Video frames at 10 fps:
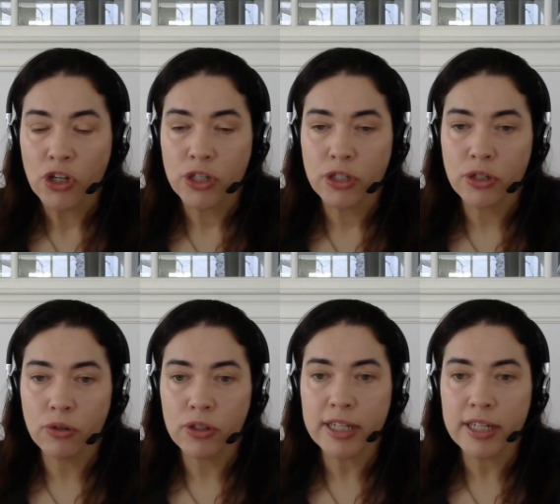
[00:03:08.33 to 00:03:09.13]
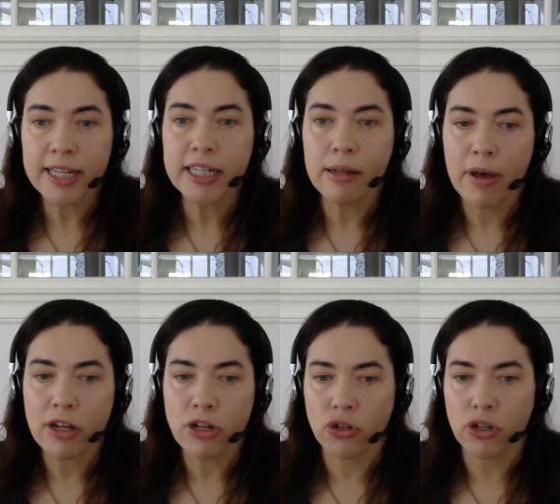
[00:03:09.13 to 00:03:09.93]
So this is a
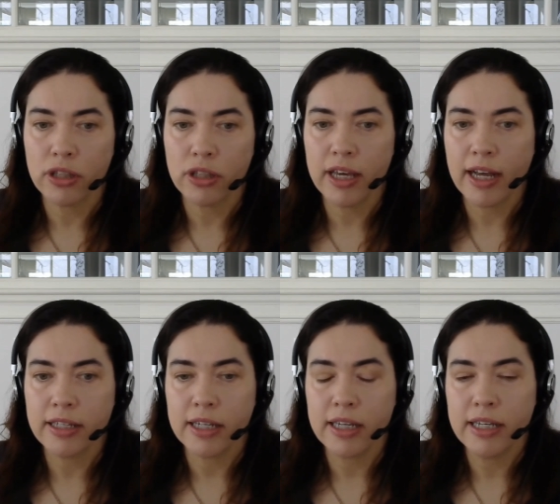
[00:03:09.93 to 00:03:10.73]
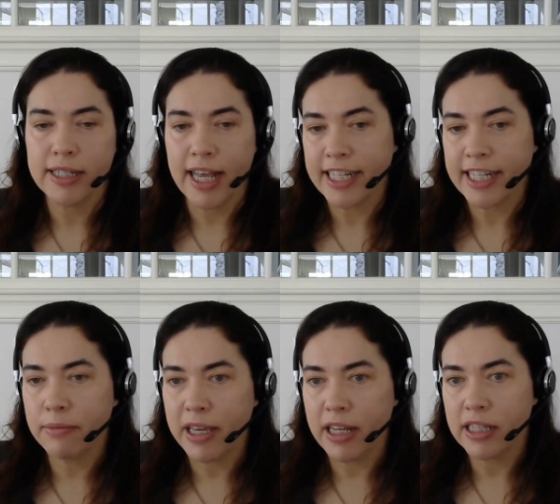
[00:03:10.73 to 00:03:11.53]
measure that is
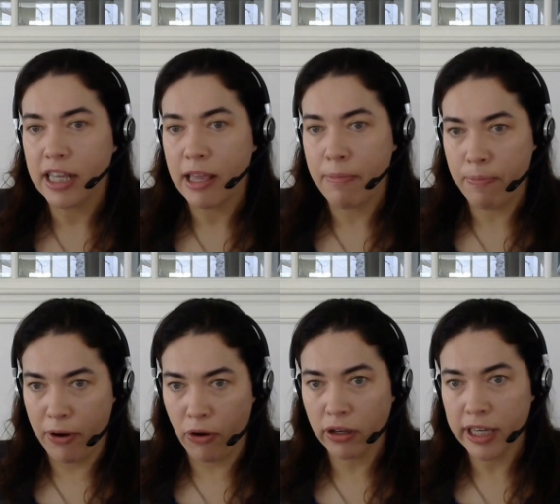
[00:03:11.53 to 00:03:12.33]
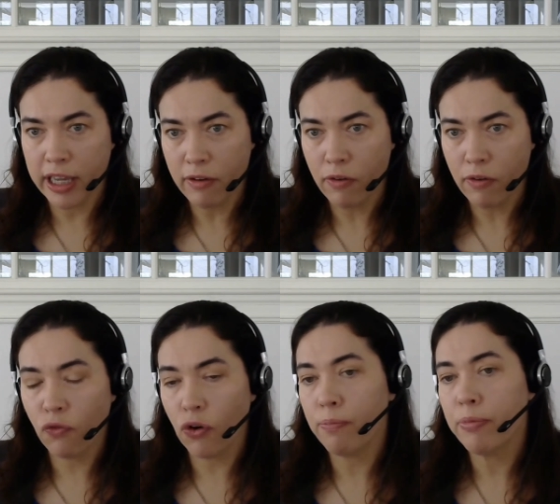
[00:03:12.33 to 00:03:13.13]
estimated empirically
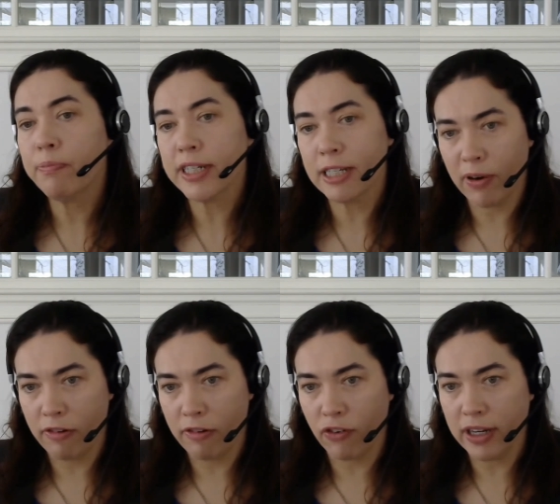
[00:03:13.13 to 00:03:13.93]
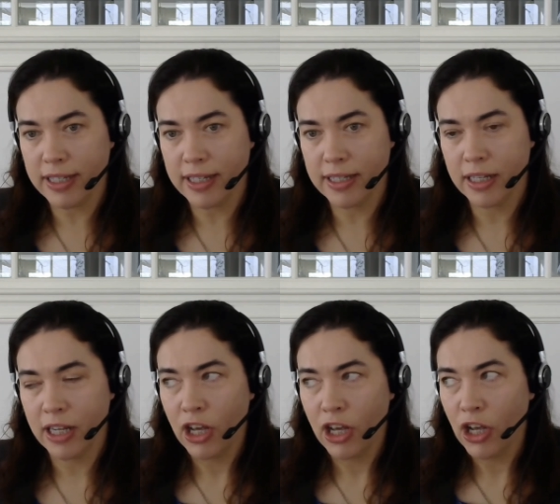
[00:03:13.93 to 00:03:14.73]
from people's preferences.